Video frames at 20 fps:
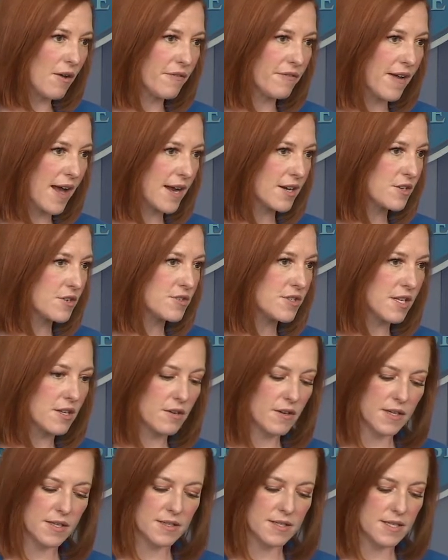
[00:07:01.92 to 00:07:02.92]
factors that are
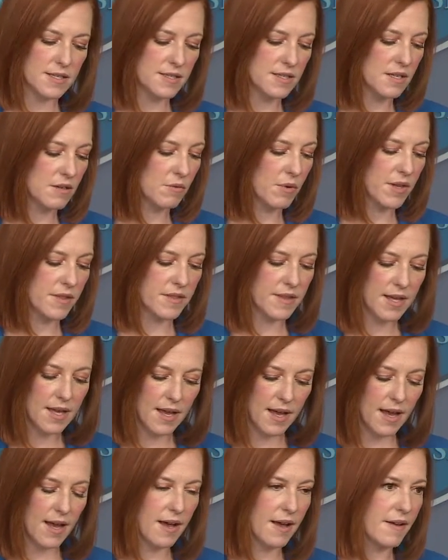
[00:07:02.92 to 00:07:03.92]
consistent with
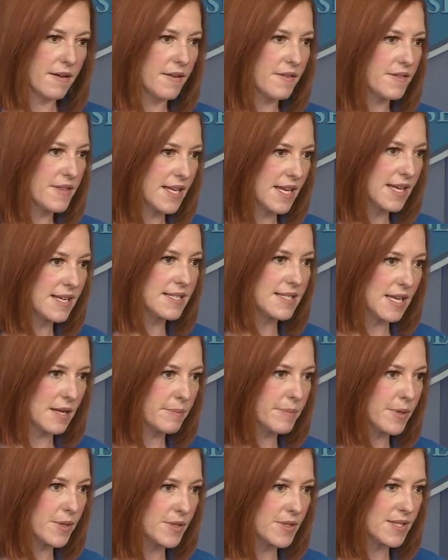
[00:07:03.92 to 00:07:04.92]
the
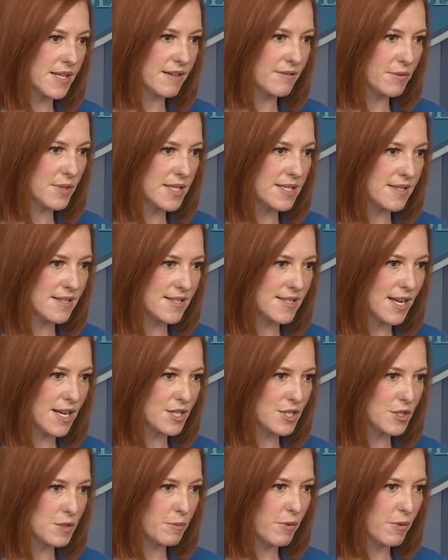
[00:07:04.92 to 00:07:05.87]
examples and reasons I just